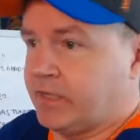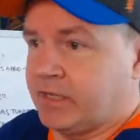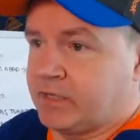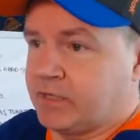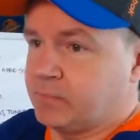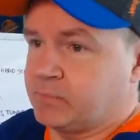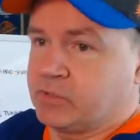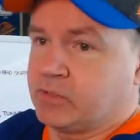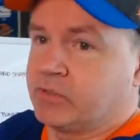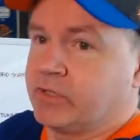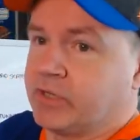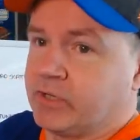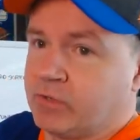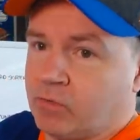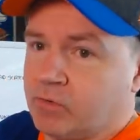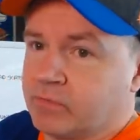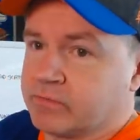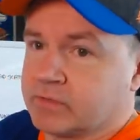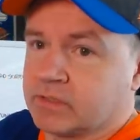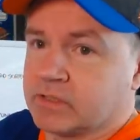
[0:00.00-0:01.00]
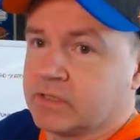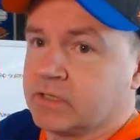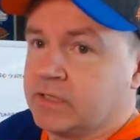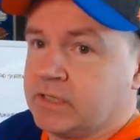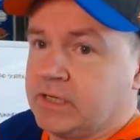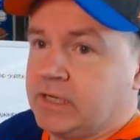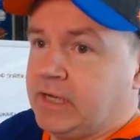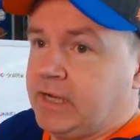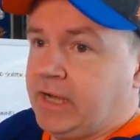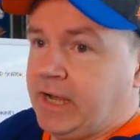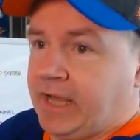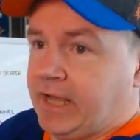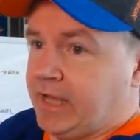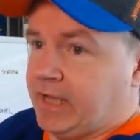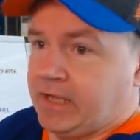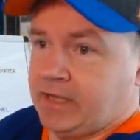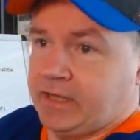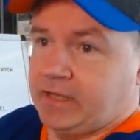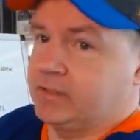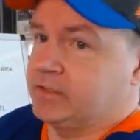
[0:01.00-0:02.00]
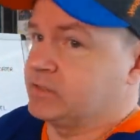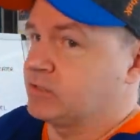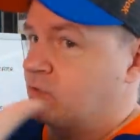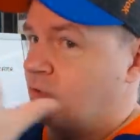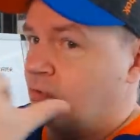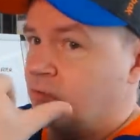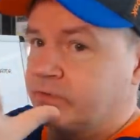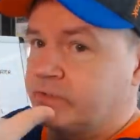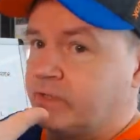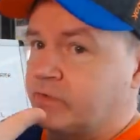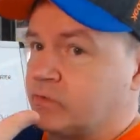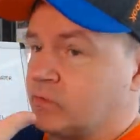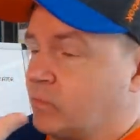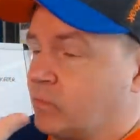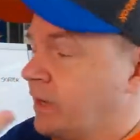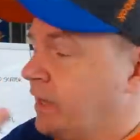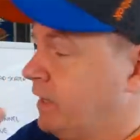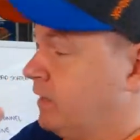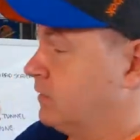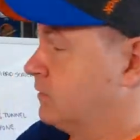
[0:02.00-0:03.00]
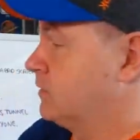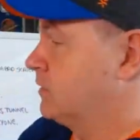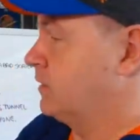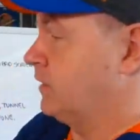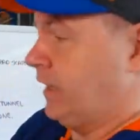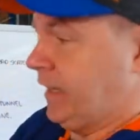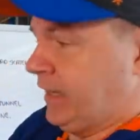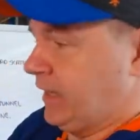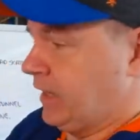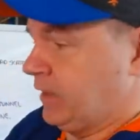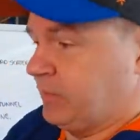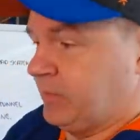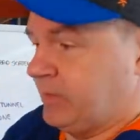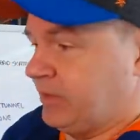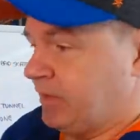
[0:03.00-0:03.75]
You end up turning it over and it's going the other way. And I mean